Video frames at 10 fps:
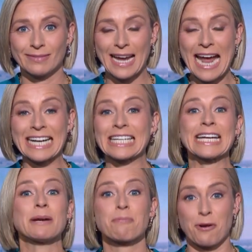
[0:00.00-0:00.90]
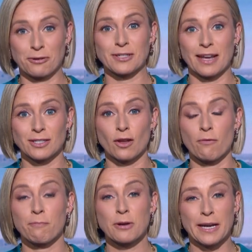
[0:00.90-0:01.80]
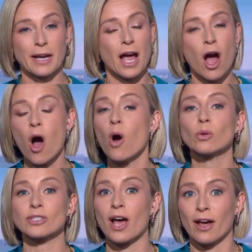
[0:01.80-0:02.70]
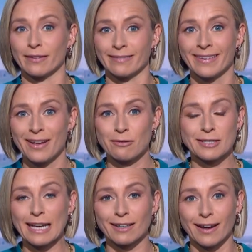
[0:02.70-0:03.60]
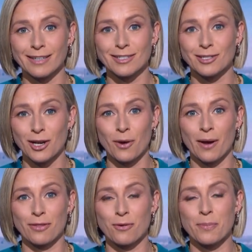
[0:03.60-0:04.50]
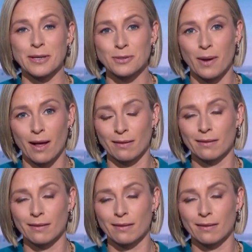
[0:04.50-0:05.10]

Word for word: a clean process of putting a whole ton of satellites into low Earth orbit as well?